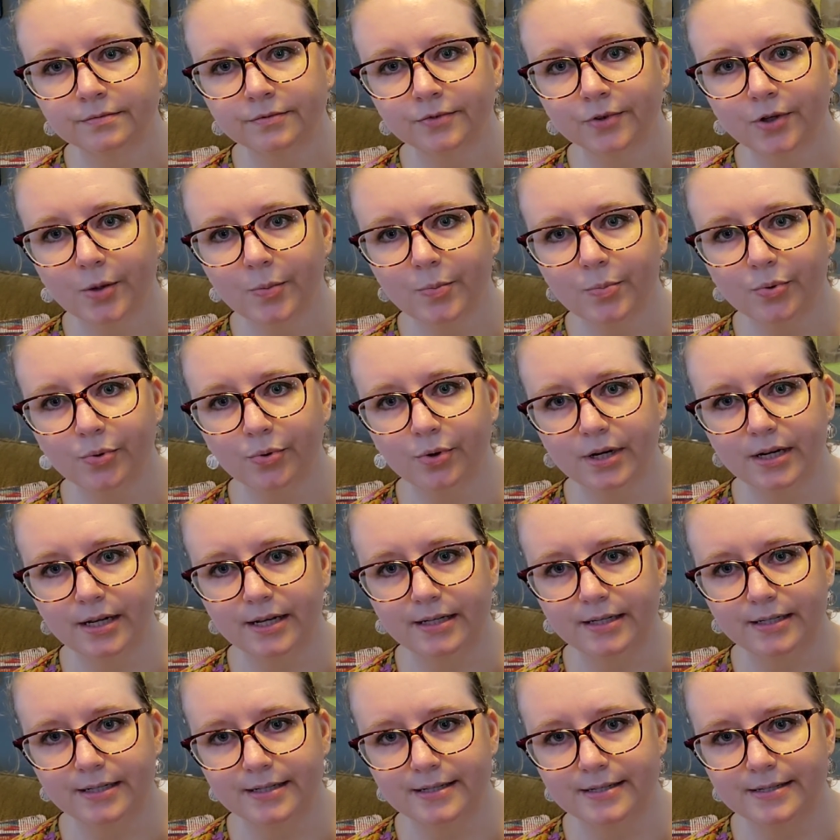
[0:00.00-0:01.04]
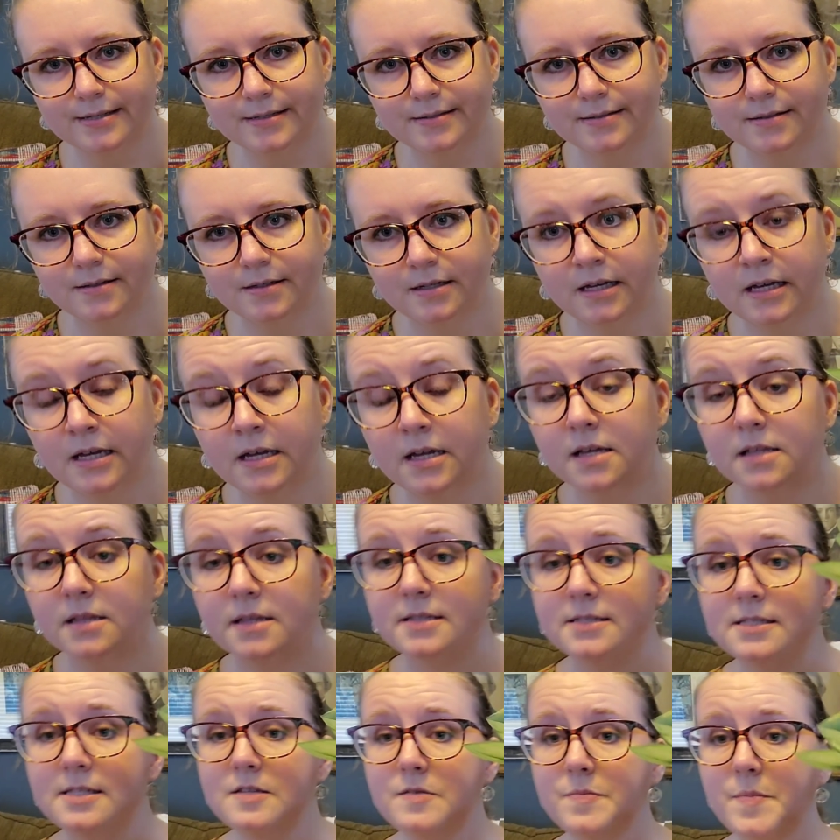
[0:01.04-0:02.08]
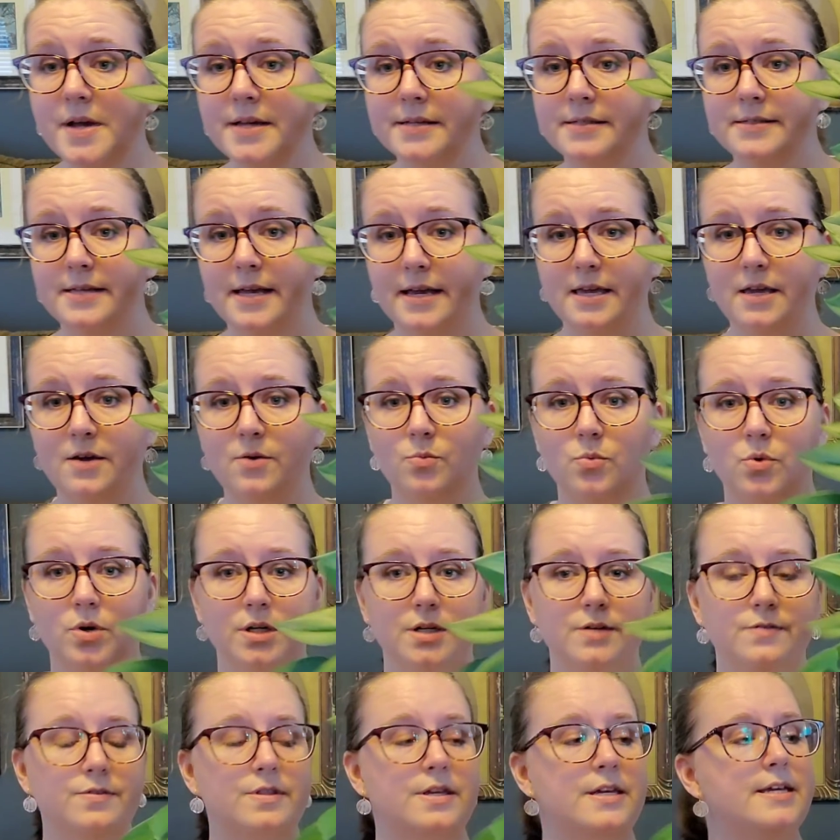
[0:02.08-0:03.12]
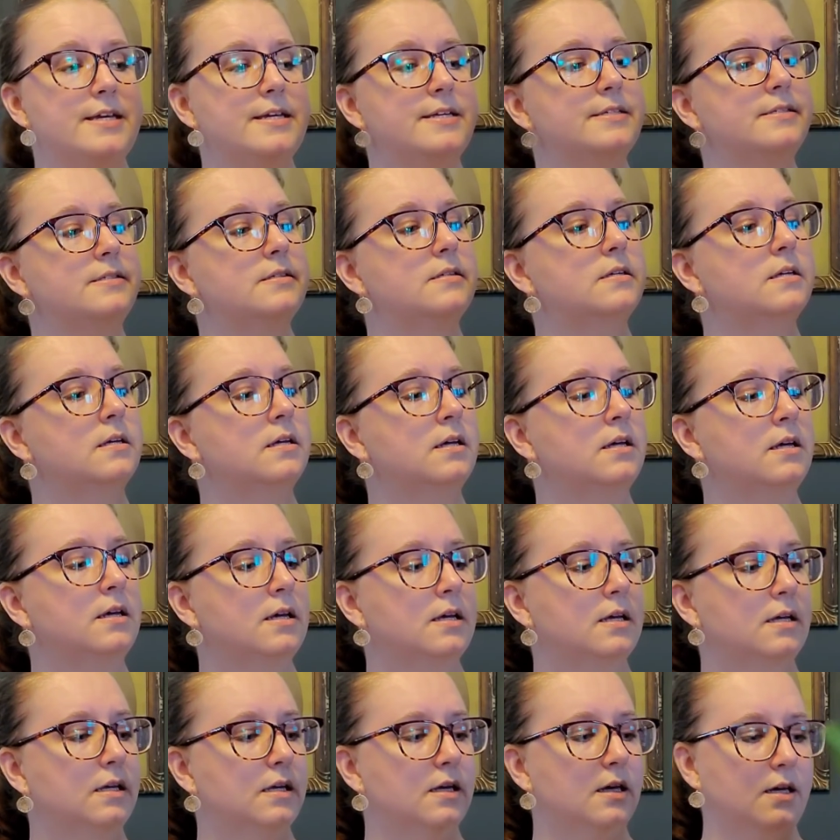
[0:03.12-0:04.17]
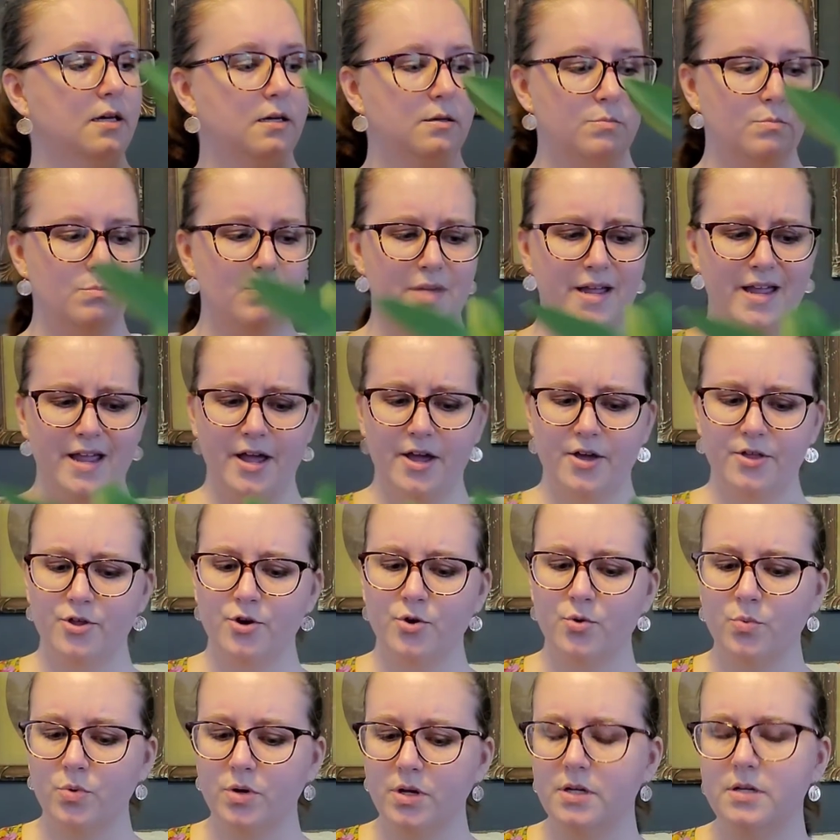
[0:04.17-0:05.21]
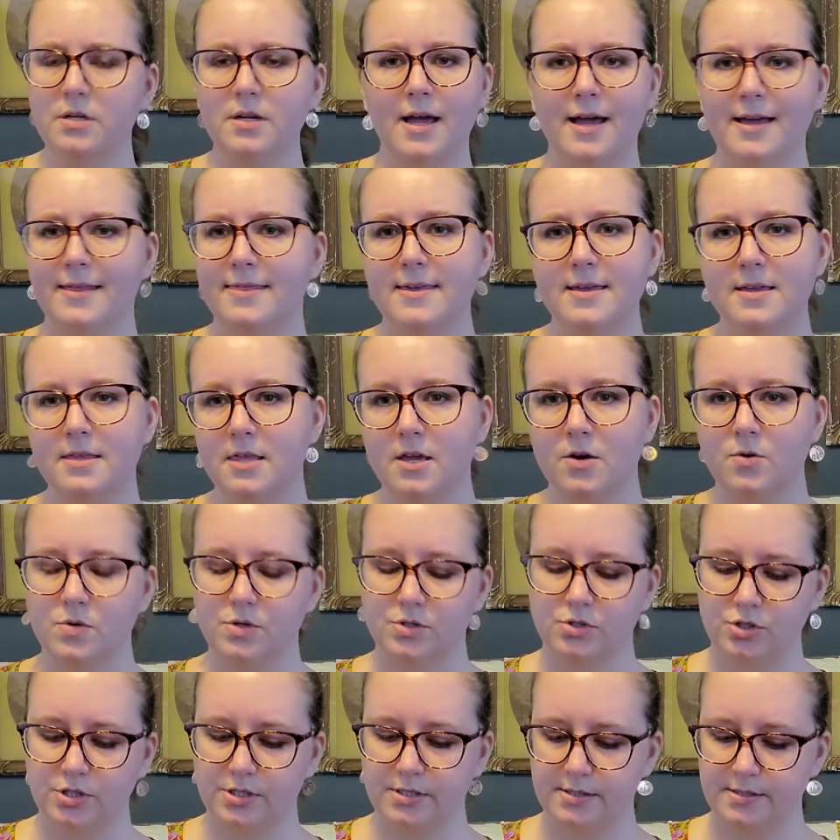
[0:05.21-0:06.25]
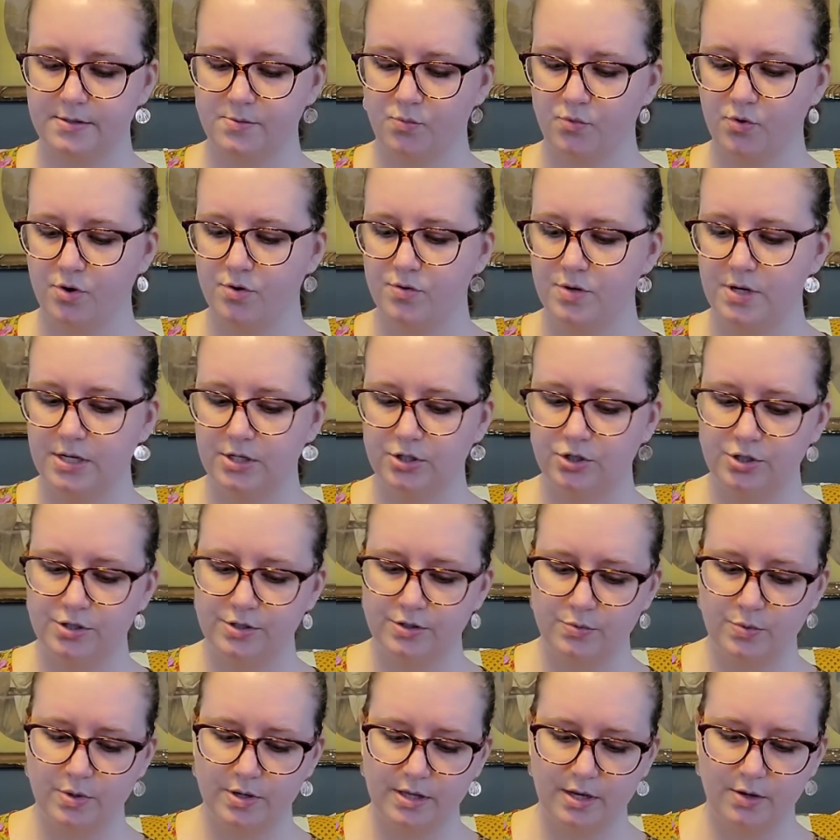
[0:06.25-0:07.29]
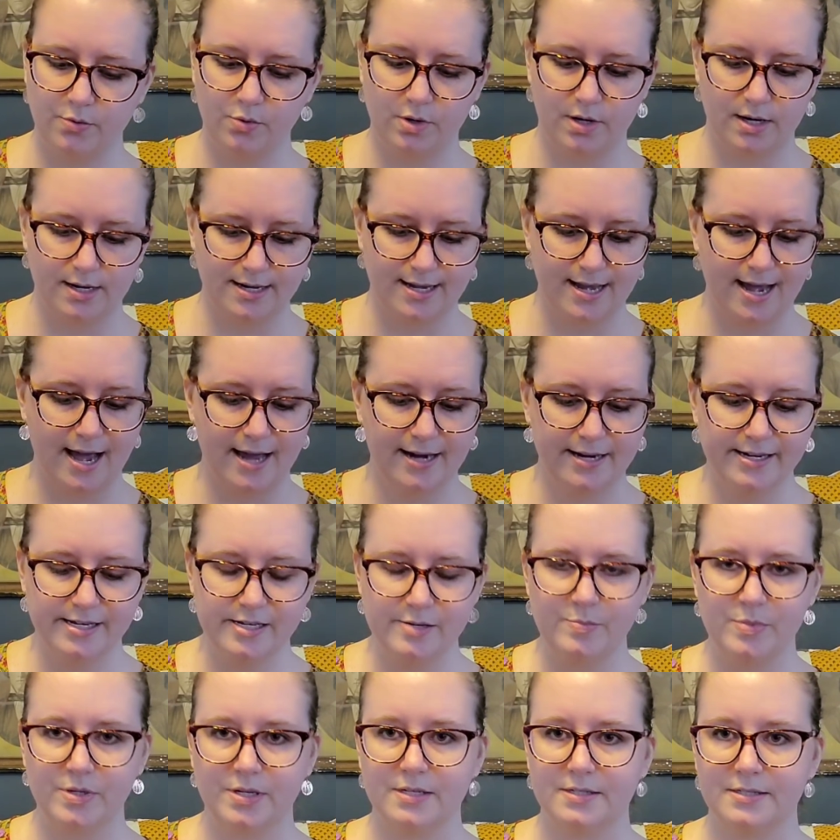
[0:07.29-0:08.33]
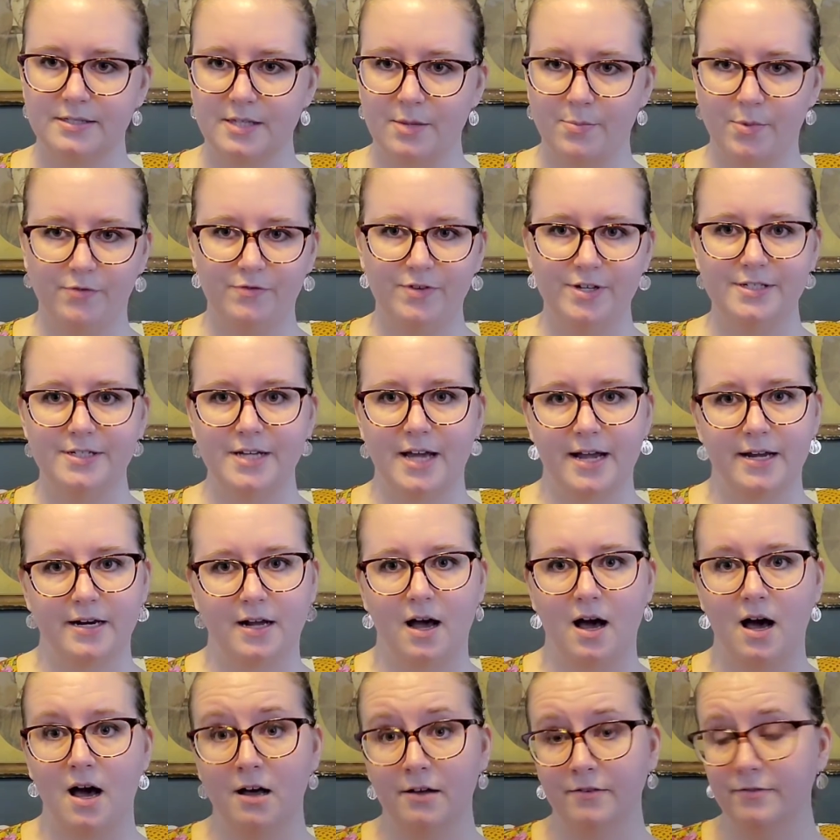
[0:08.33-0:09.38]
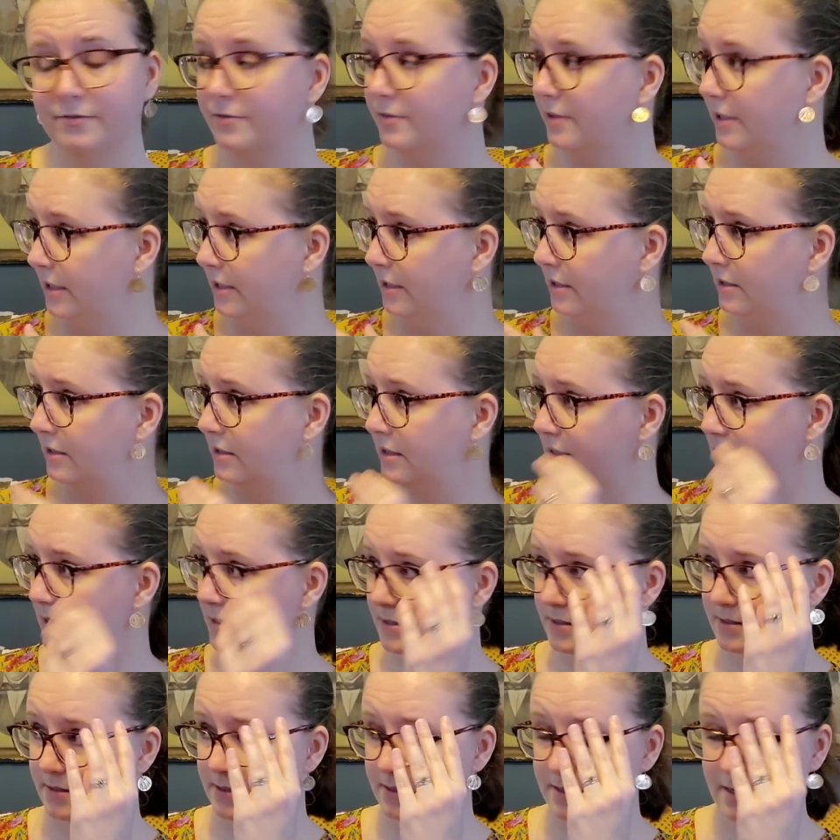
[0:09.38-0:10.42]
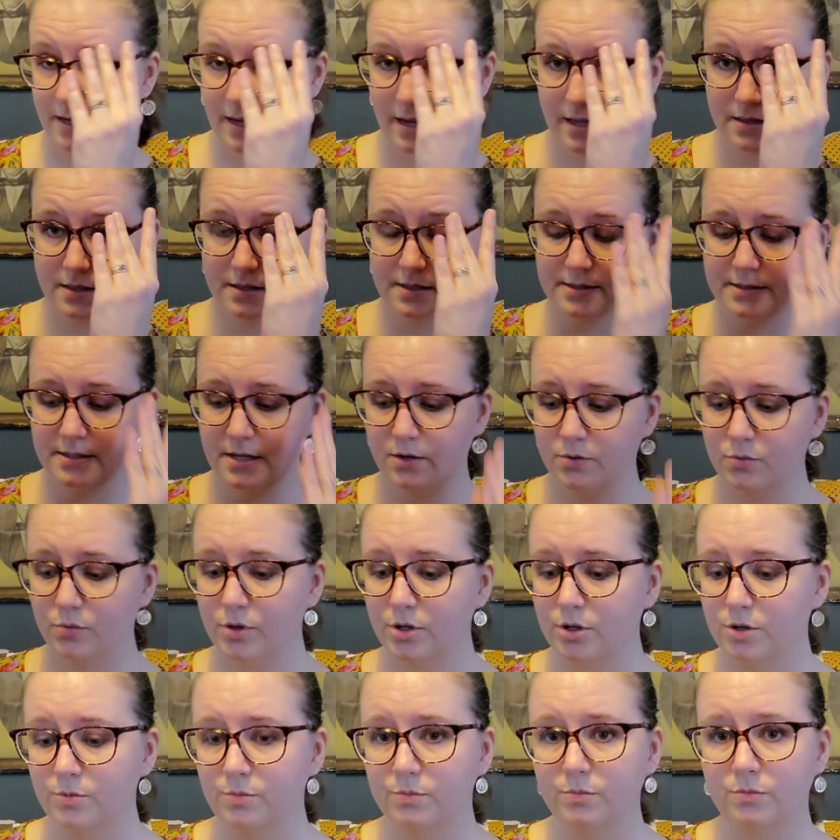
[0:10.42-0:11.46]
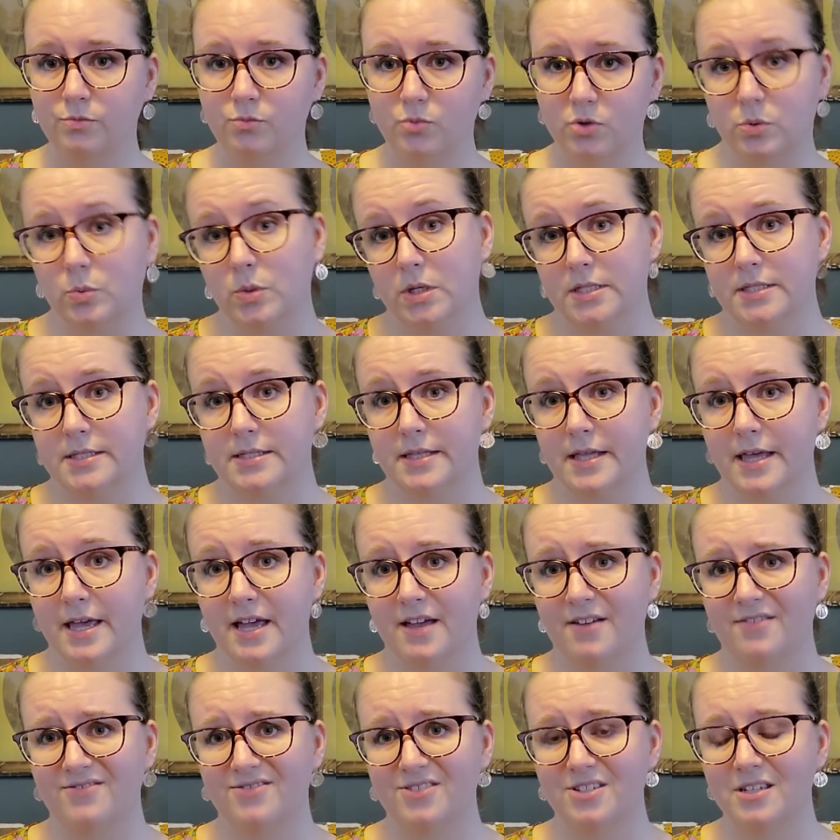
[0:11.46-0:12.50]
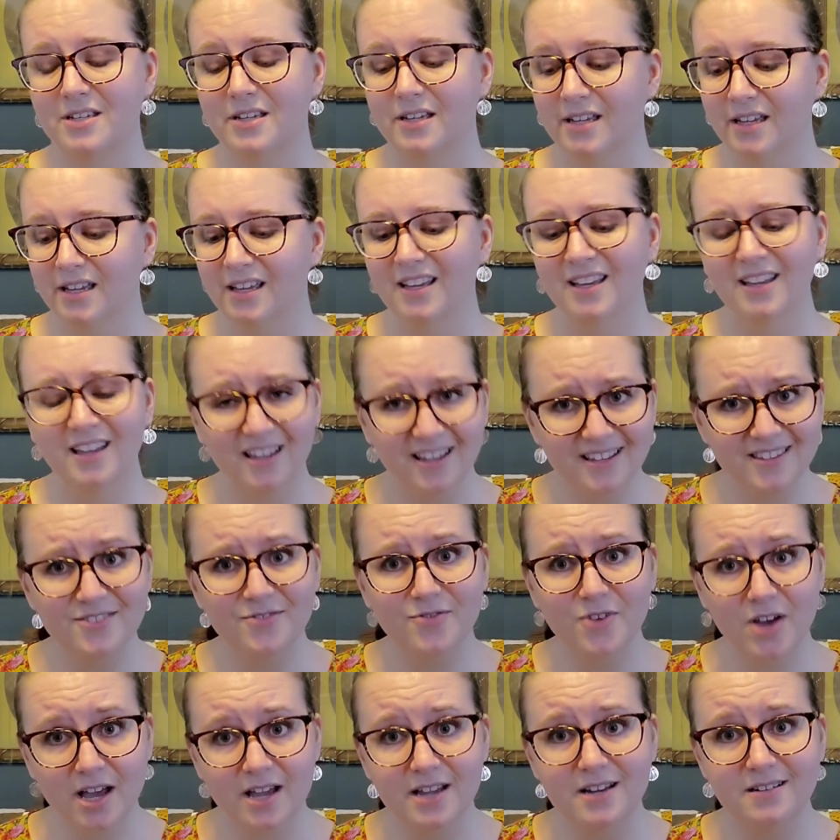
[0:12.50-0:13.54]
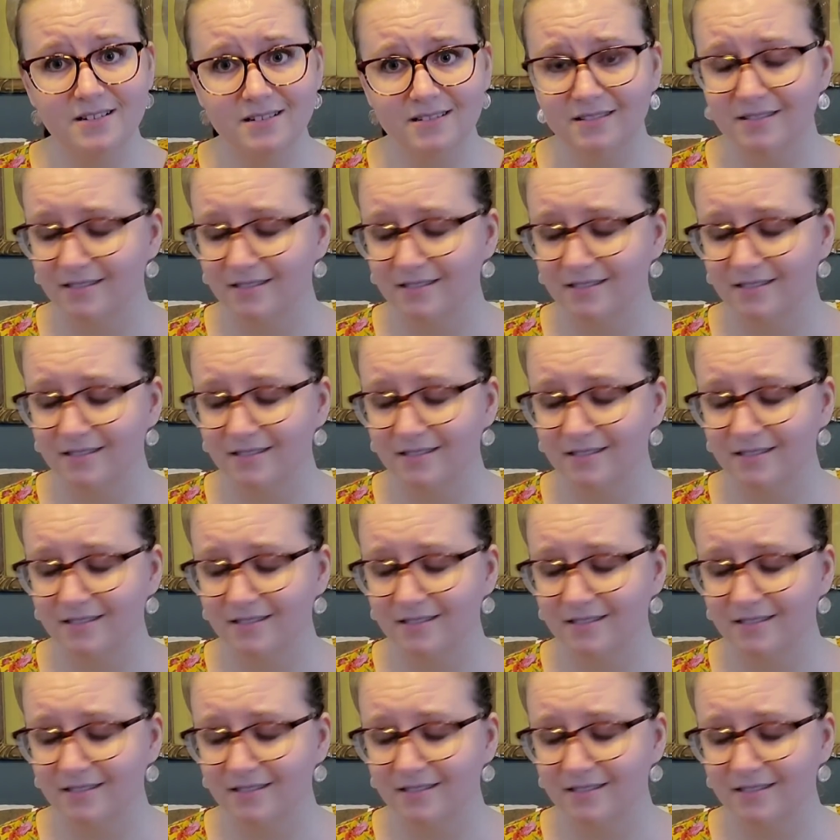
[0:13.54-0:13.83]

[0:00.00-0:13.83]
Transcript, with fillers: Look how pretty it is. This is my second one of these. Um, my other one, I think there was just some root issues with it when I got it because some of it died off and it's in the sunroom with what's left. It's fine.